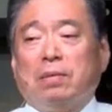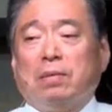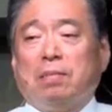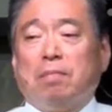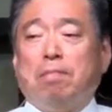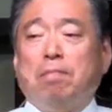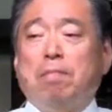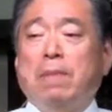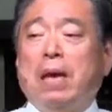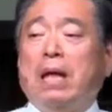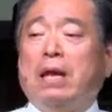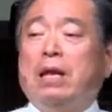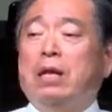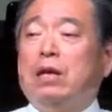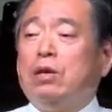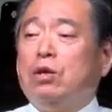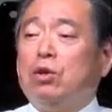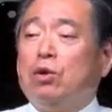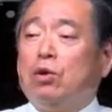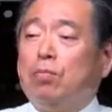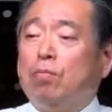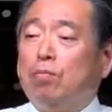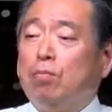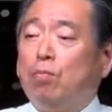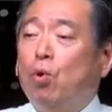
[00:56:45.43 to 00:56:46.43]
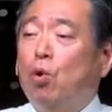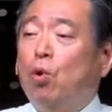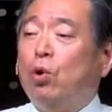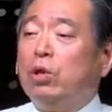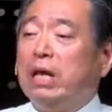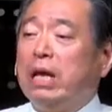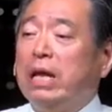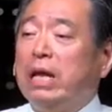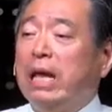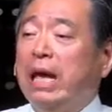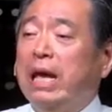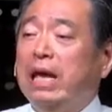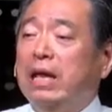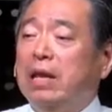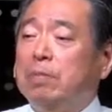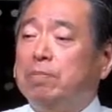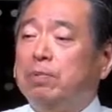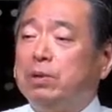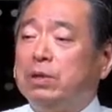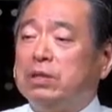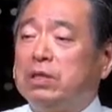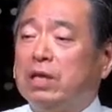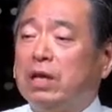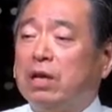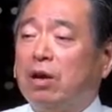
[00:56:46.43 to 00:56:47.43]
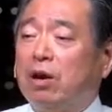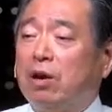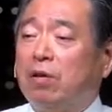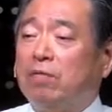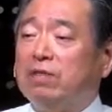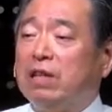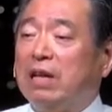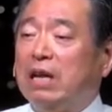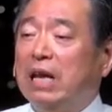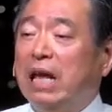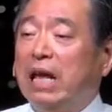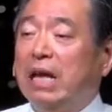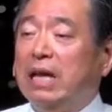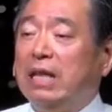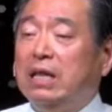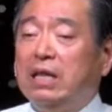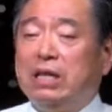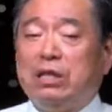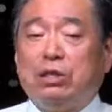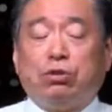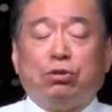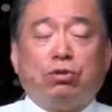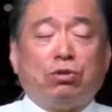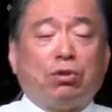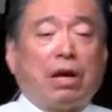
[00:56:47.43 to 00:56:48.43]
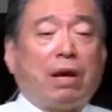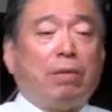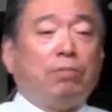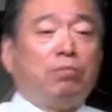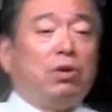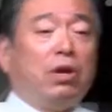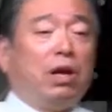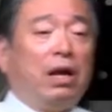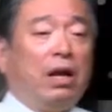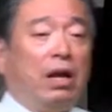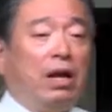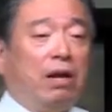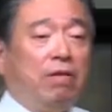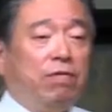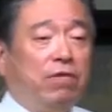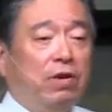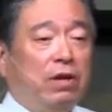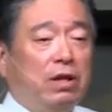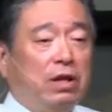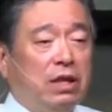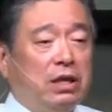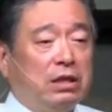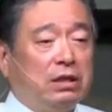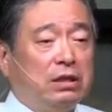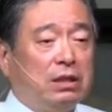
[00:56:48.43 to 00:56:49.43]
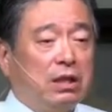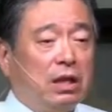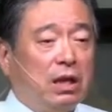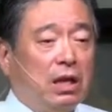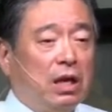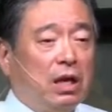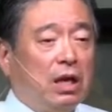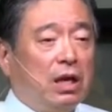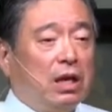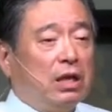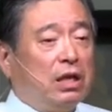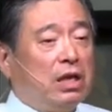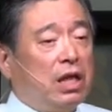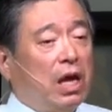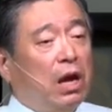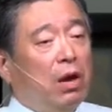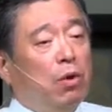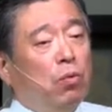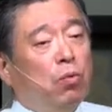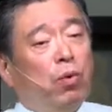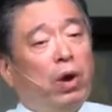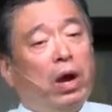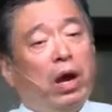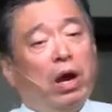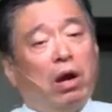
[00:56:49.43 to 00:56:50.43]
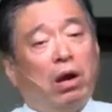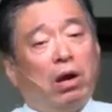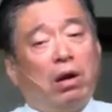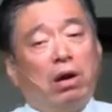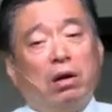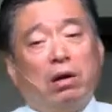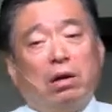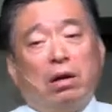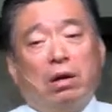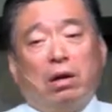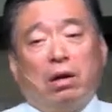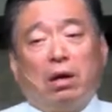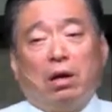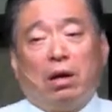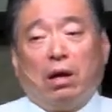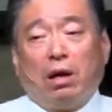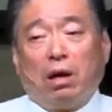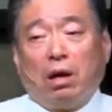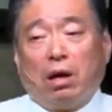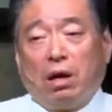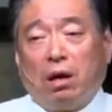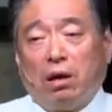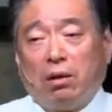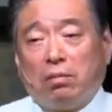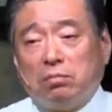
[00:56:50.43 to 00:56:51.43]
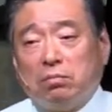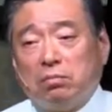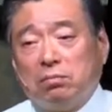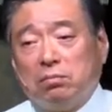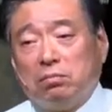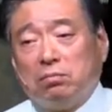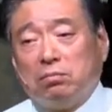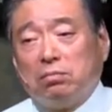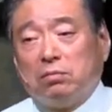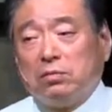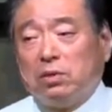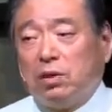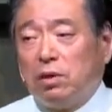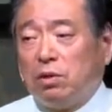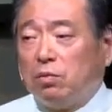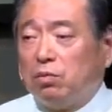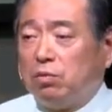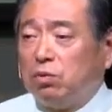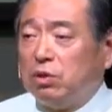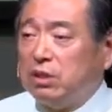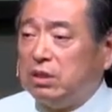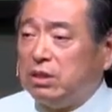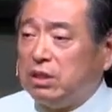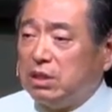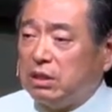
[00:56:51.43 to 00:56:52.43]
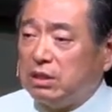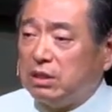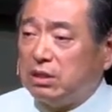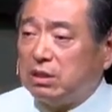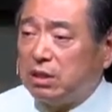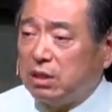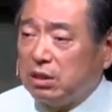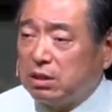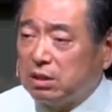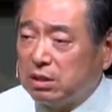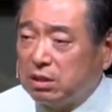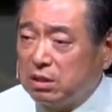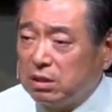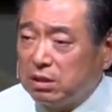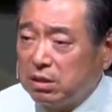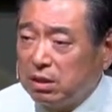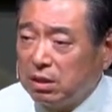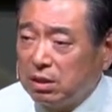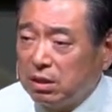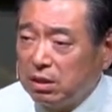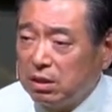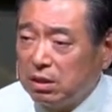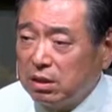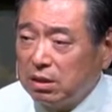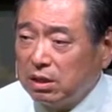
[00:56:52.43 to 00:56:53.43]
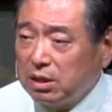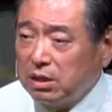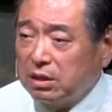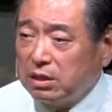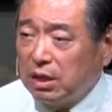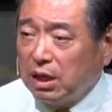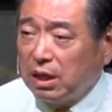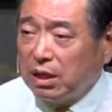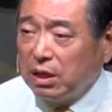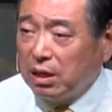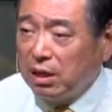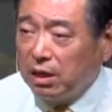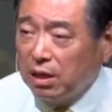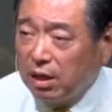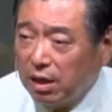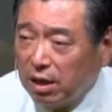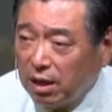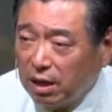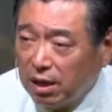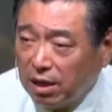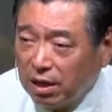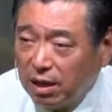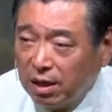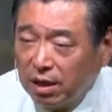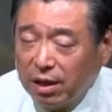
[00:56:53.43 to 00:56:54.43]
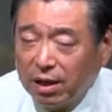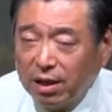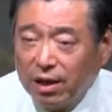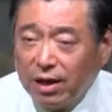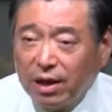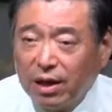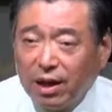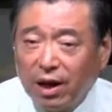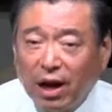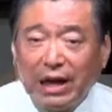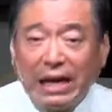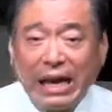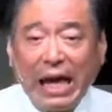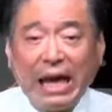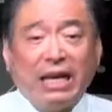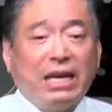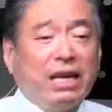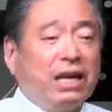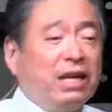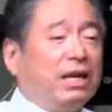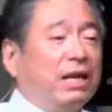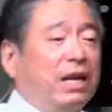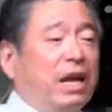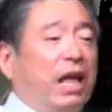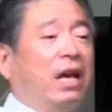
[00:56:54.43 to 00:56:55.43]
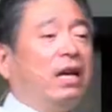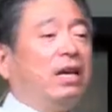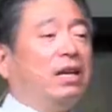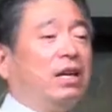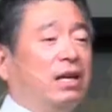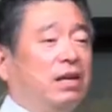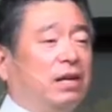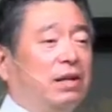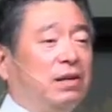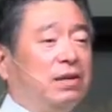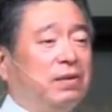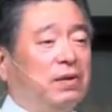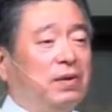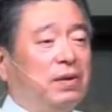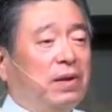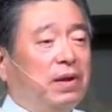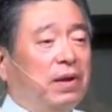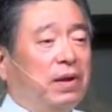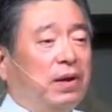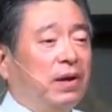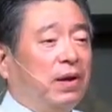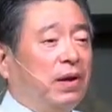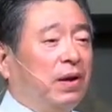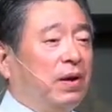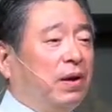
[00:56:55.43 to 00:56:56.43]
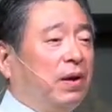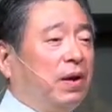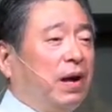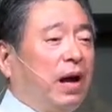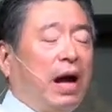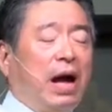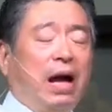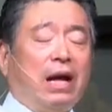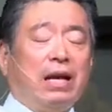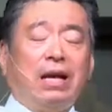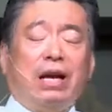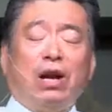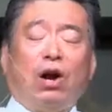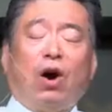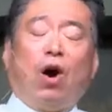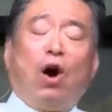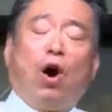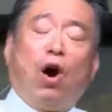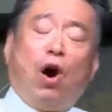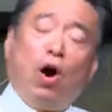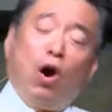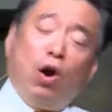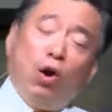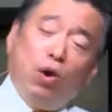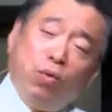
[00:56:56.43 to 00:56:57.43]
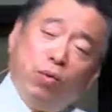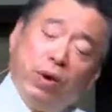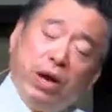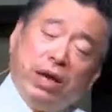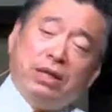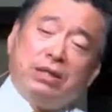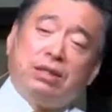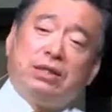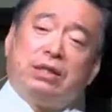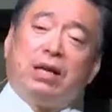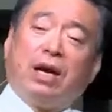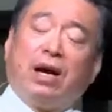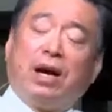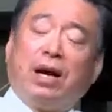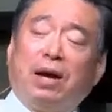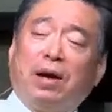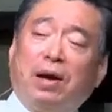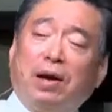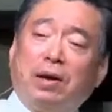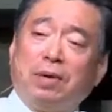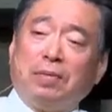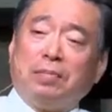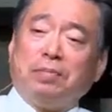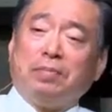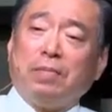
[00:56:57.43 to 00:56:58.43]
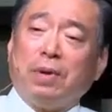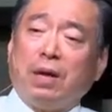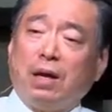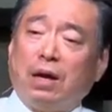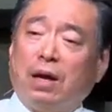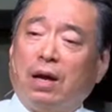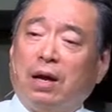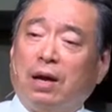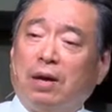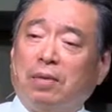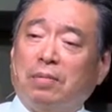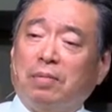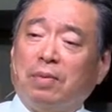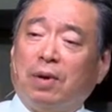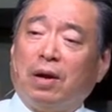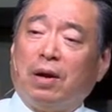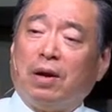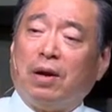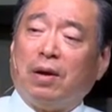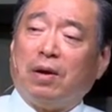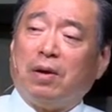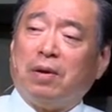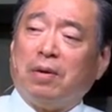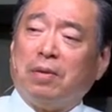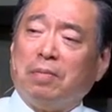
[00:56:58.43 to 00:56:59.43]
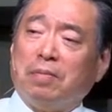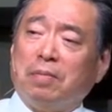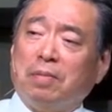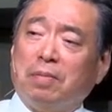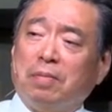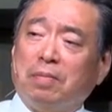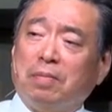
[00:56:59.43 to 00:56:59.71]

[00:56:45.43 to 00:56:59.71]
many, you know, more than 80% of the ladies who come to LA Fitness, they wear, um, what's this, this, this thing? A legging, legging. Uh, it always um, um, um,